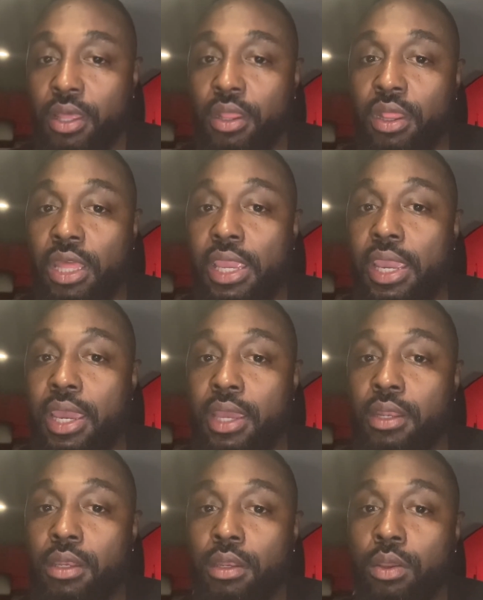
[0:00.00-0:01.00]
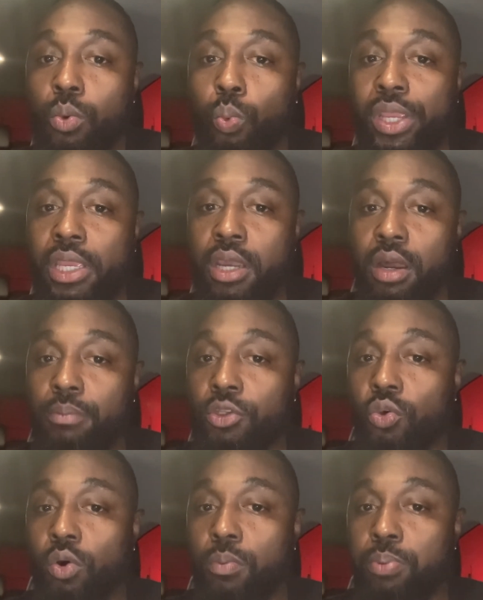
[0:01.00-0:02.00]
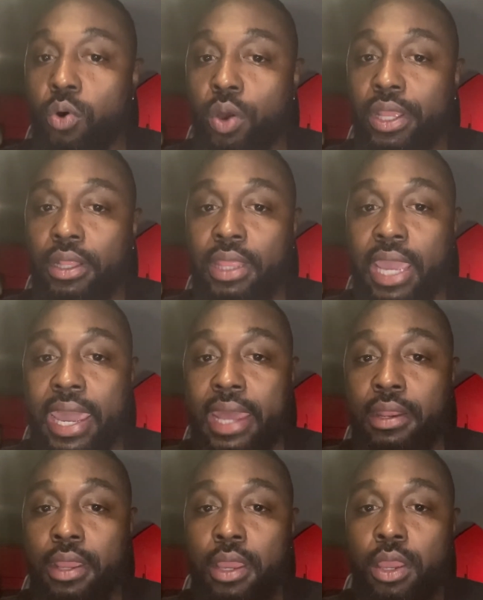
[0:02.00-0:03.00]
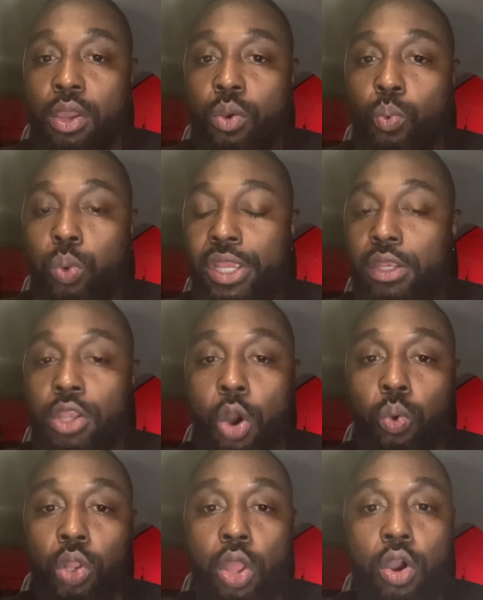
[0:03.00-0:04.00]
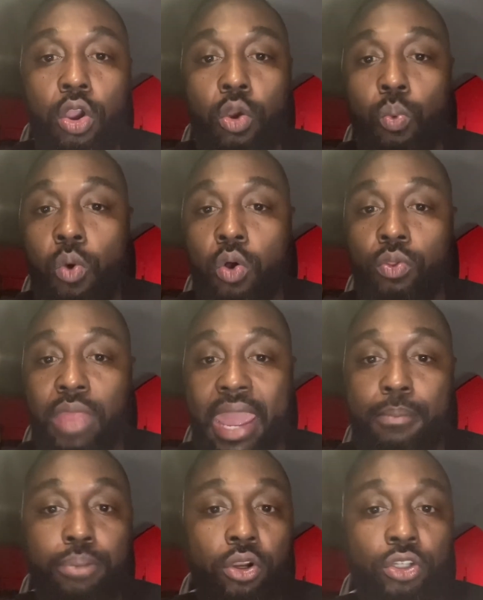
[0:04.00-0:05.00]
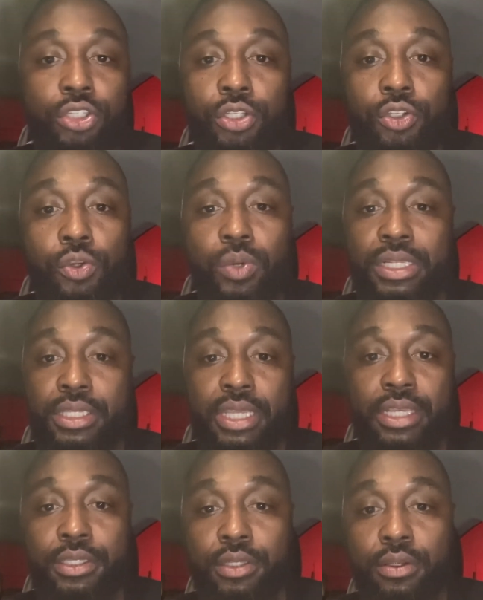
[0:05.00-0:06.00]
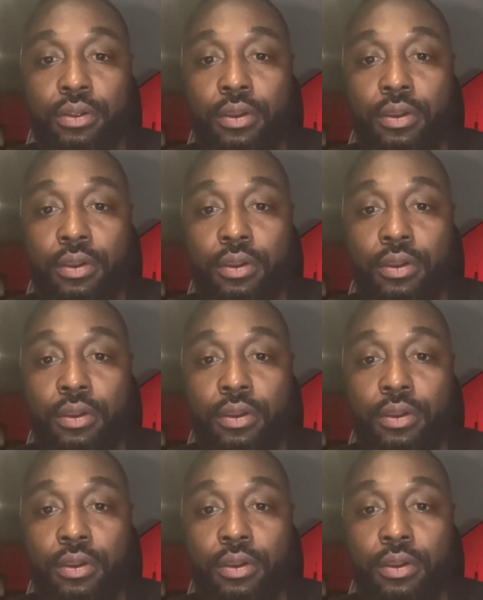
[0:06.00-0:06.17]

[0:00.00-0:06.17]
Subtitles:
then we come to a point that we no longer want that person to exist.